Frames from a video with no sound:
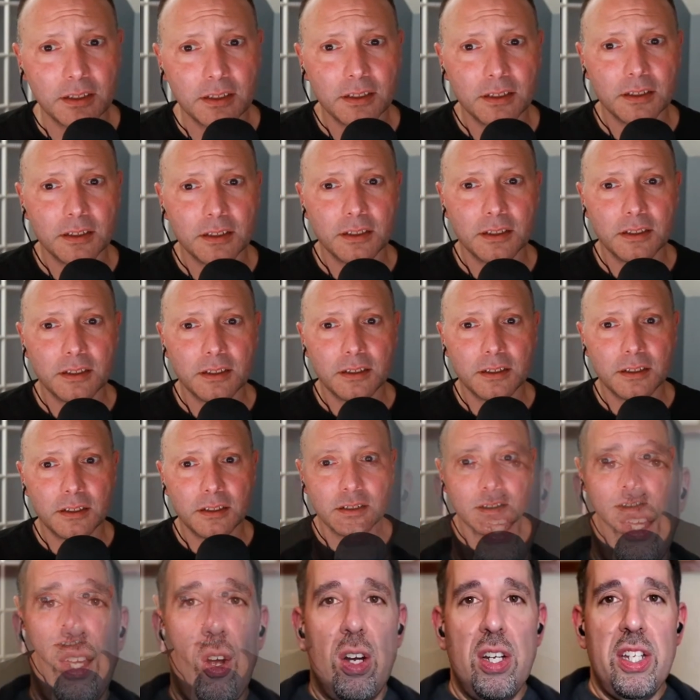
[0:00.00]
No,
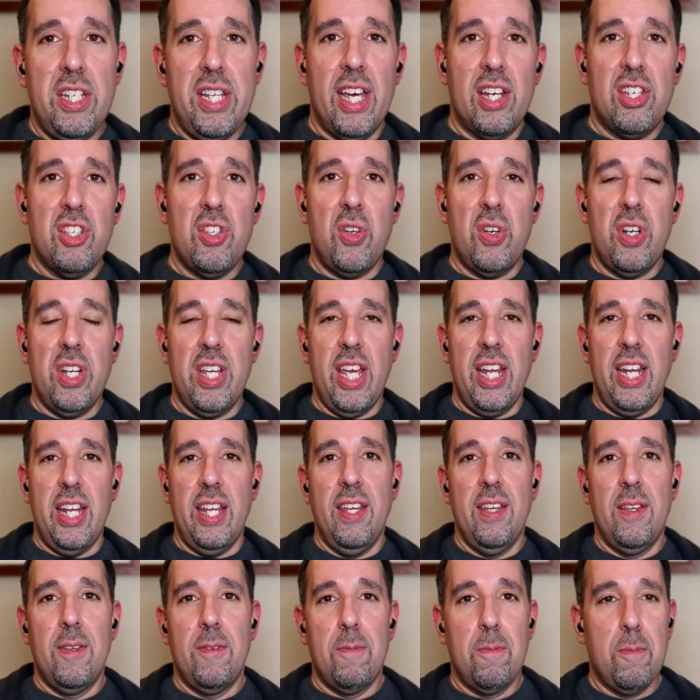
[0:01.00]
3080 RTX
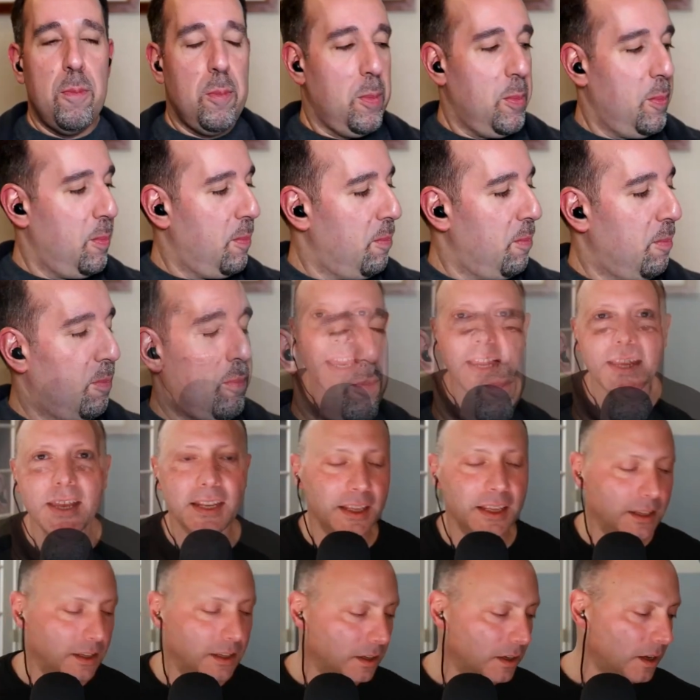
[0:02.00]
3080. Oh, it's a
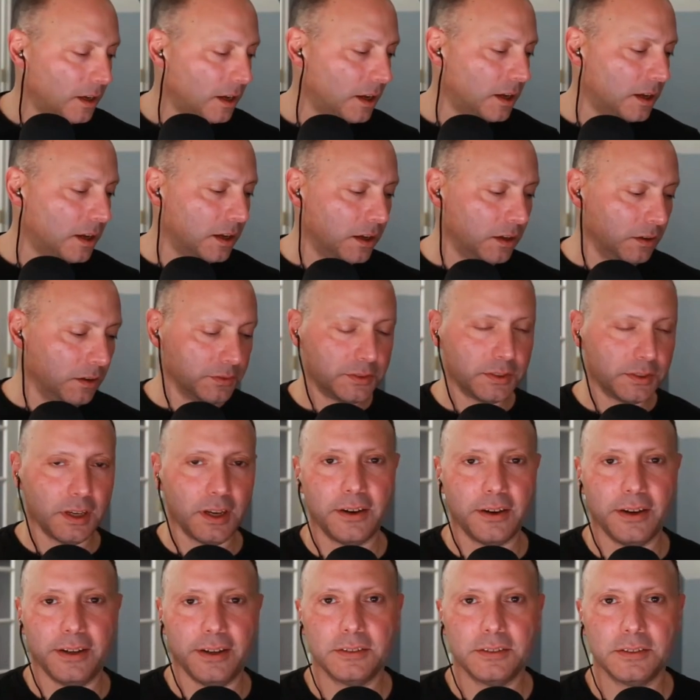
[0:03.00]
3080. Oh, yeah.
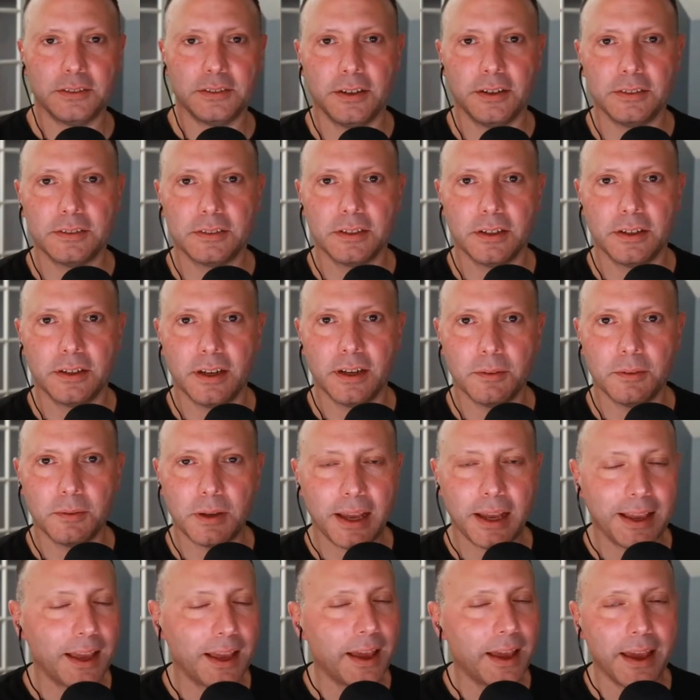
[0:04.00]
sorry, sorry, sorry. I,
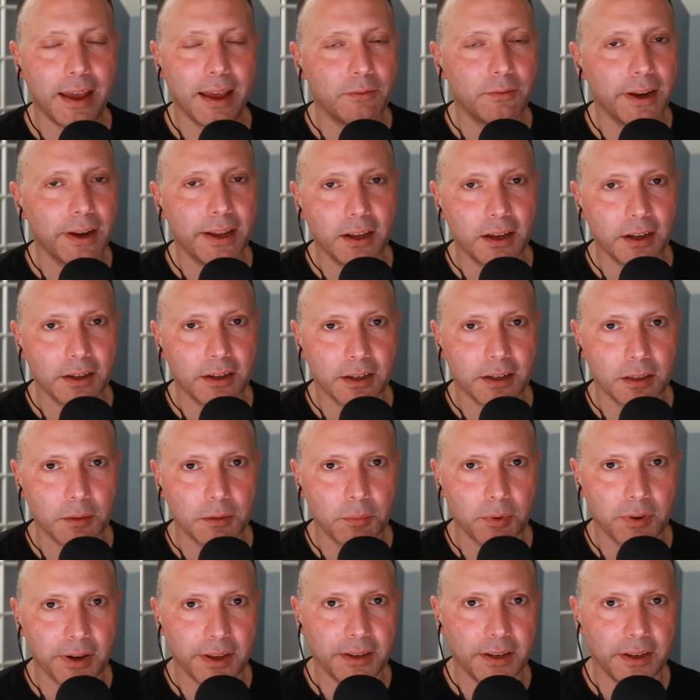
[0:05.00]
I got had Radeon on
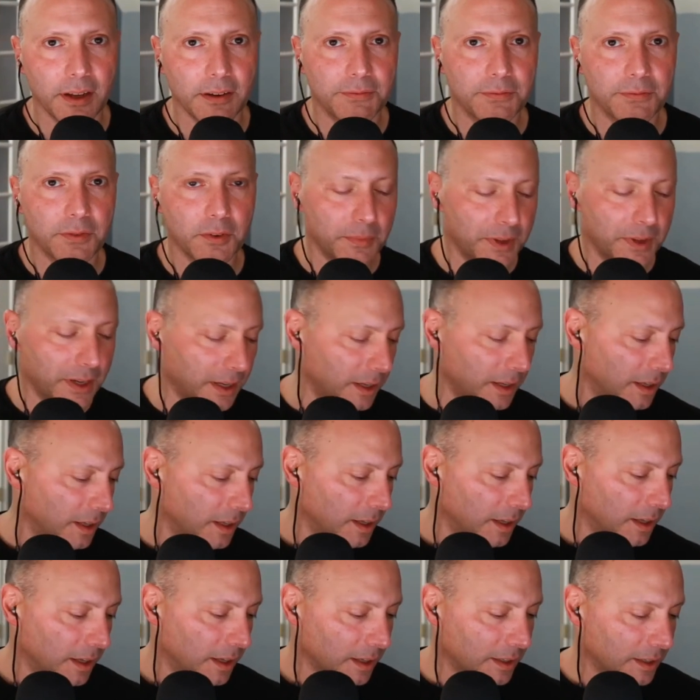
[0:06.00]
the brain there for a minute
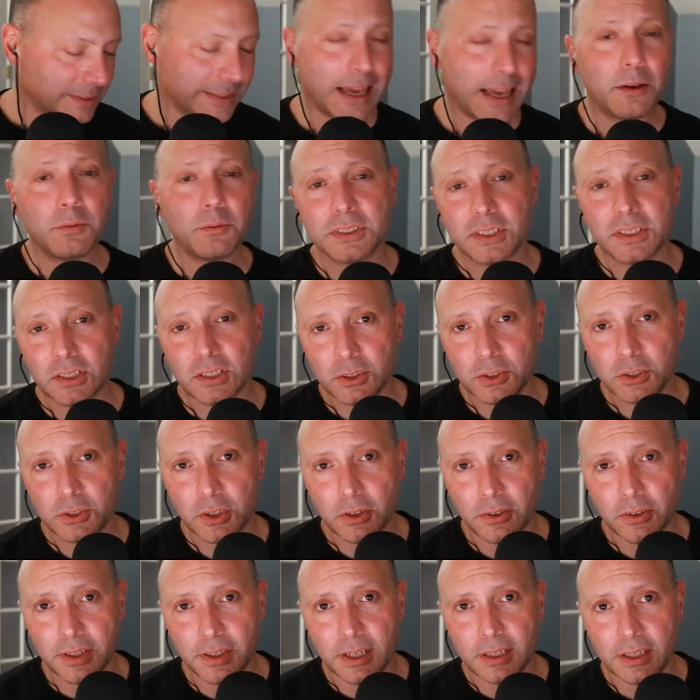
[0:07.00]
because I was going to
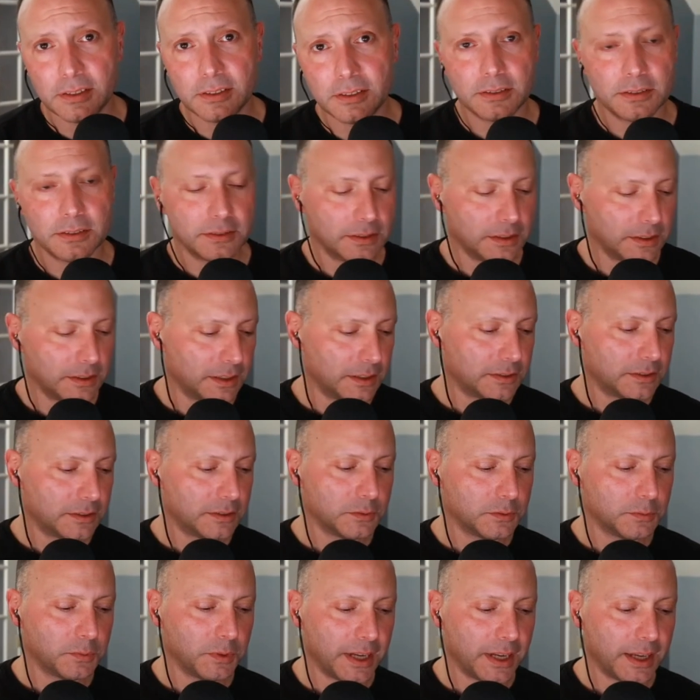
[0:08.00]
show this. This
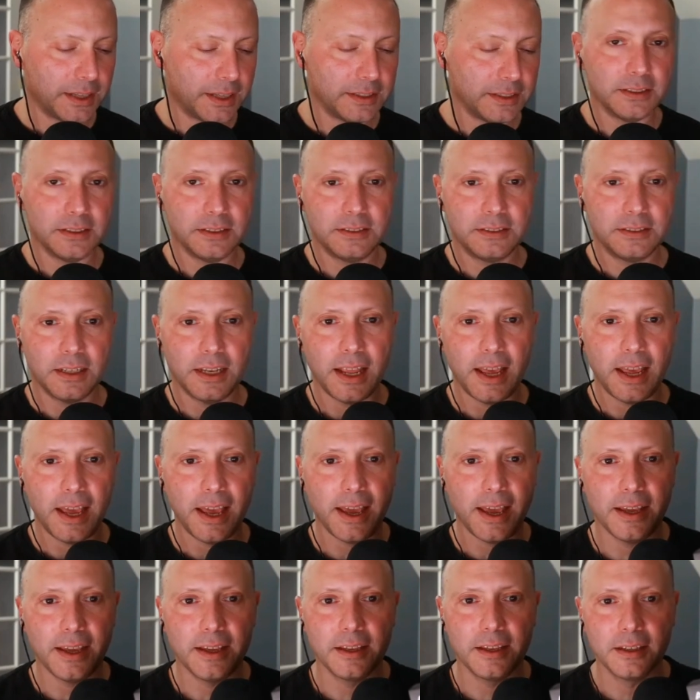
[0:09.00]
is what I did
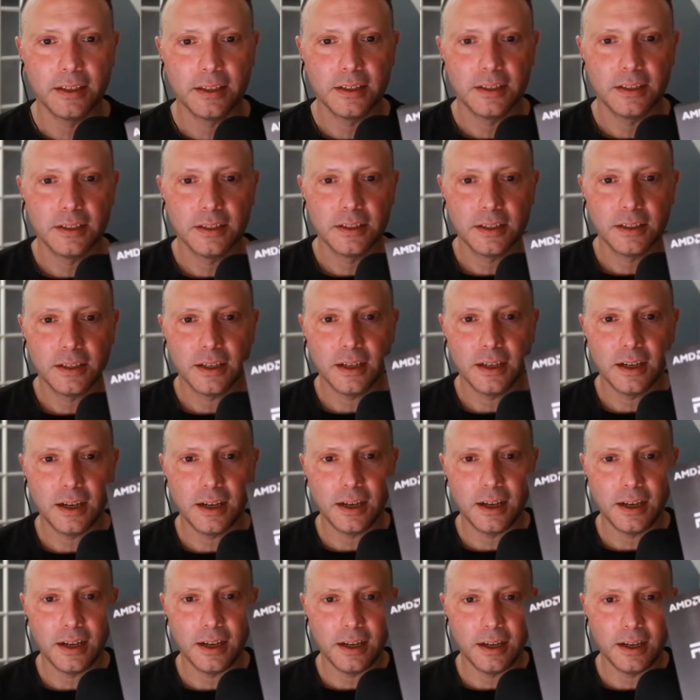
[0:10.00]
today.
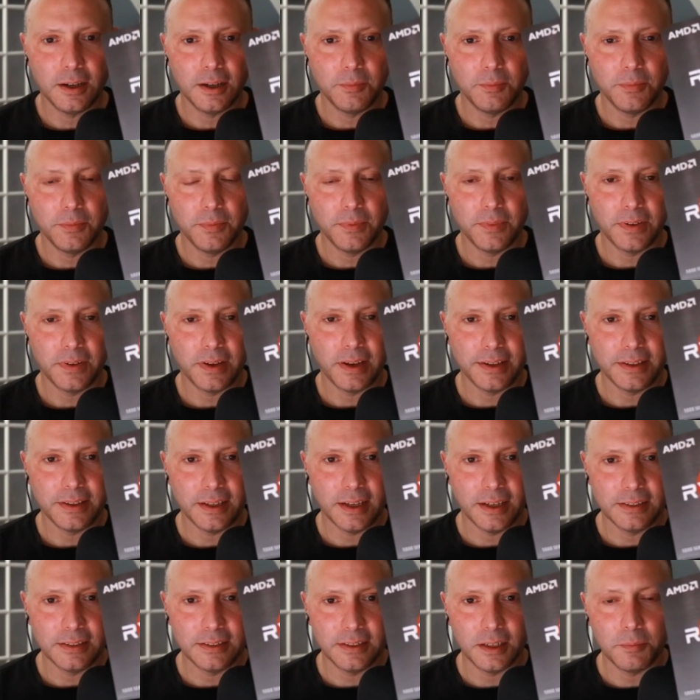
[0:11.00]
Um, I
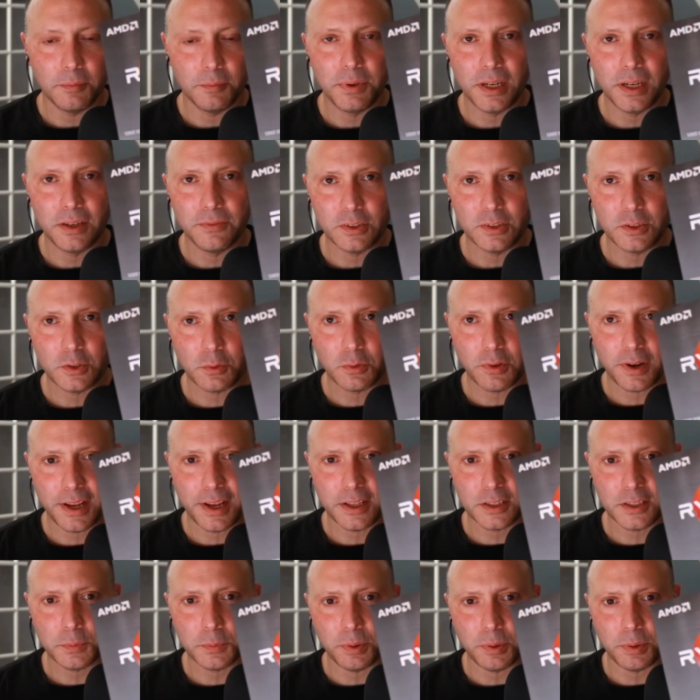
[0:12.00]
I did a bit of a
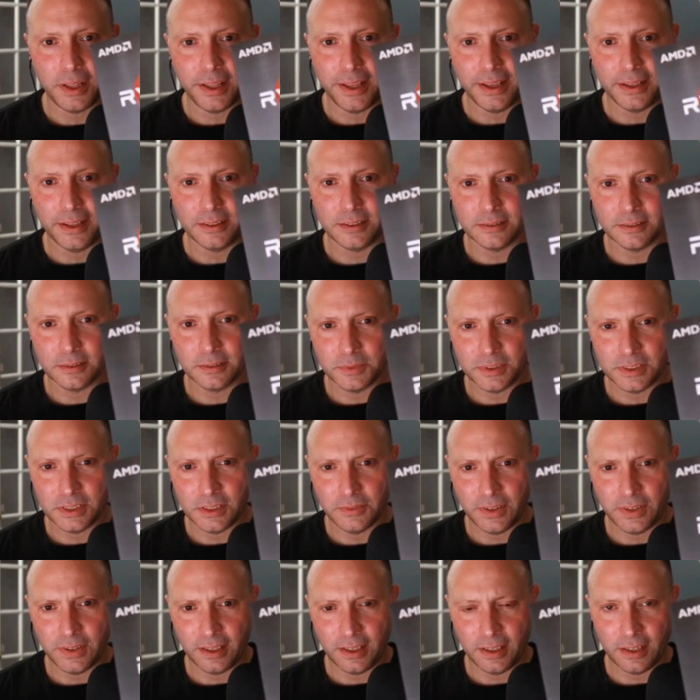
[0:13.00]
transplant. Let me
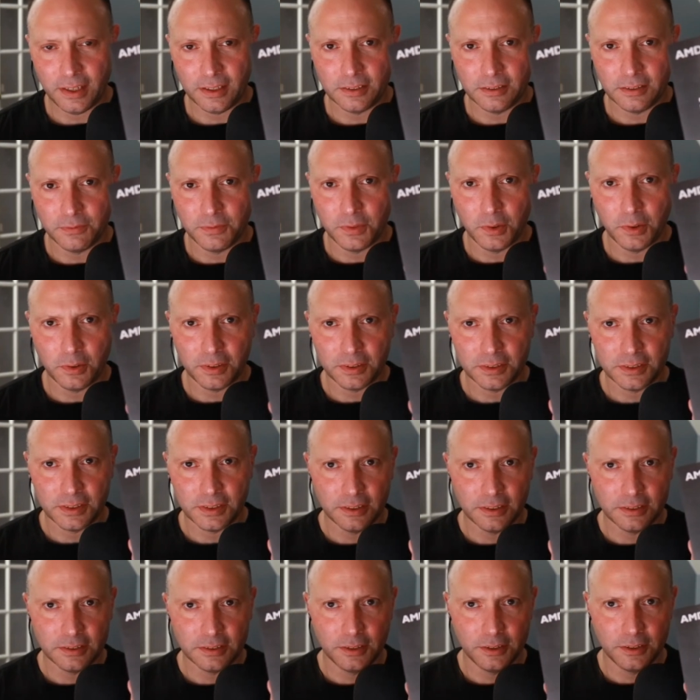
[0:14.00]
see if I can get it to focus
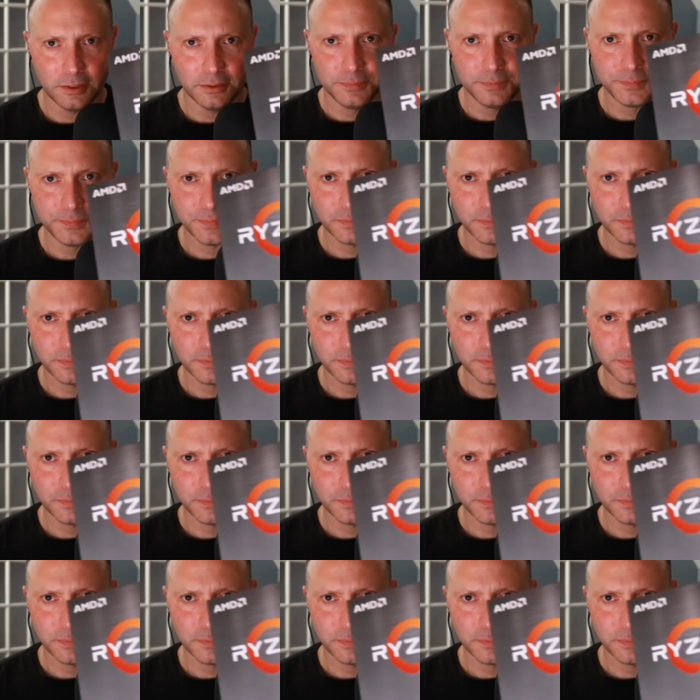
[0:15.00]
here too.